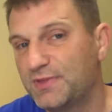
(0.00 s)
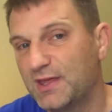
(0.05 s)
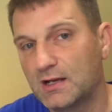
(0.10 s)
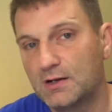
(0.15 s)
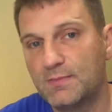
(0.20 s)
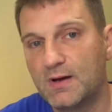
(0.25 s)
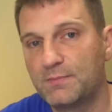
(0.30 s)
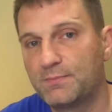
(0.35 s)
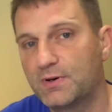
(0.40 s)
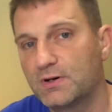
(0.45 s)

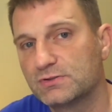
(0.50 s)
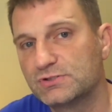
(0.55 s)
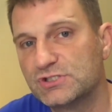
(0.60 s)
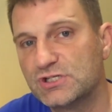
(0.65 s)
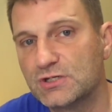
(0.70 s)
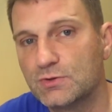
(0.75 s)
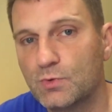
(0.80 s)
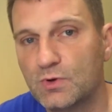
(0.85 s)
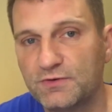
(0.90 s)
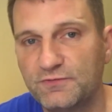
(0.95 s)
Think about
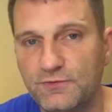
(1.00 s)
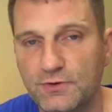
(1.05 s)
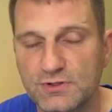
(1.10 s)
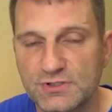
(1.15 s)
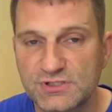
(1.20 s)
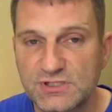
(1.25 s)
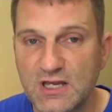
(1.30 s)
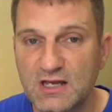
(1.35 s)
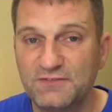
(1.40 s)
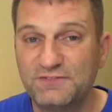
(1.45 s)
purchasing one for
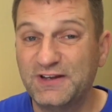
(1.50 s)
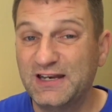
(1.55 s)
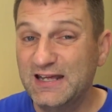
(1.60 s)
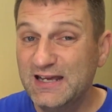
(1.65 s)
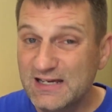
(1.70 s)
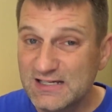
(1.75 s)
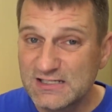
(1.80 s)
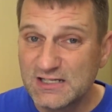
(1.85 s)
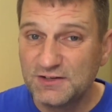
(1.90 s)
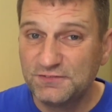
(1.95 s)
yourself. It
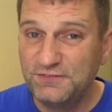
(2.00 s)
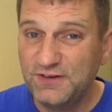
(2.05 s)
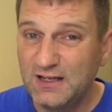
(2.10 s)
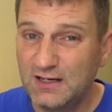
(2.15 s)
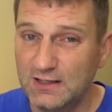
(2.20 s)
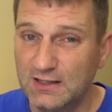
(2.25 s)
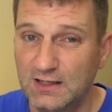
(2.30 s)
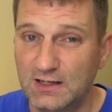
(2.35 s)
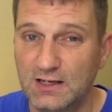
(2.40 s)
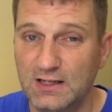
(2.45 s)
is an
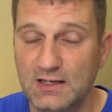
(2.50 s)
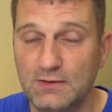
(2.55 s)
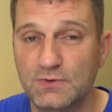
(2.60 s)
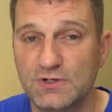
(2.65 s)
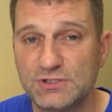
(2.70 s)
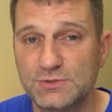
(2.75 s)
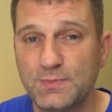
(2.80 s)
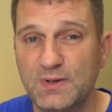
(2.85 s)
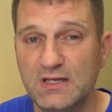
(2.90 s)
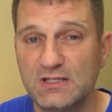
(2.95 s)
affiliate link,
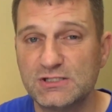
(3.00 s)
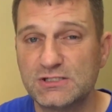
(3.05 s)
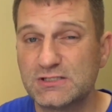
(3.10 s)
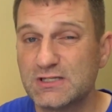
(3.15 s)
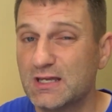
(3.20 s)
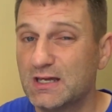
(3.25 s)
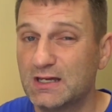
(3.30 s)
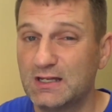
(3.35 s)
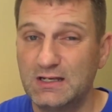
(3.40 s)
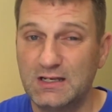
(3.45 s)
which means
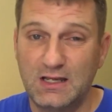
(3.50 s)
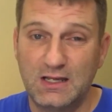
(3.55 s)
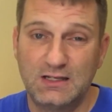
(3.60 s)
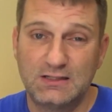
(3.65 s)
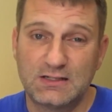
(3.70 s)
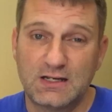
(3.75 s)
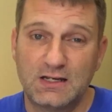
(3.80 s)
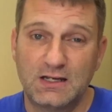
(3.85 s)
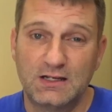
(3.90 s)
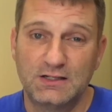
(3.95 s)
uh,
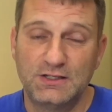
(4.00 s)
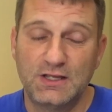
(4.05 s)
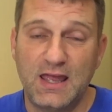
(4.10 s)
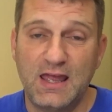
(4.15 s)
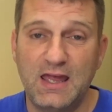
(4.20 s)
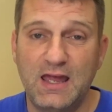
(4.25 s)
that uh,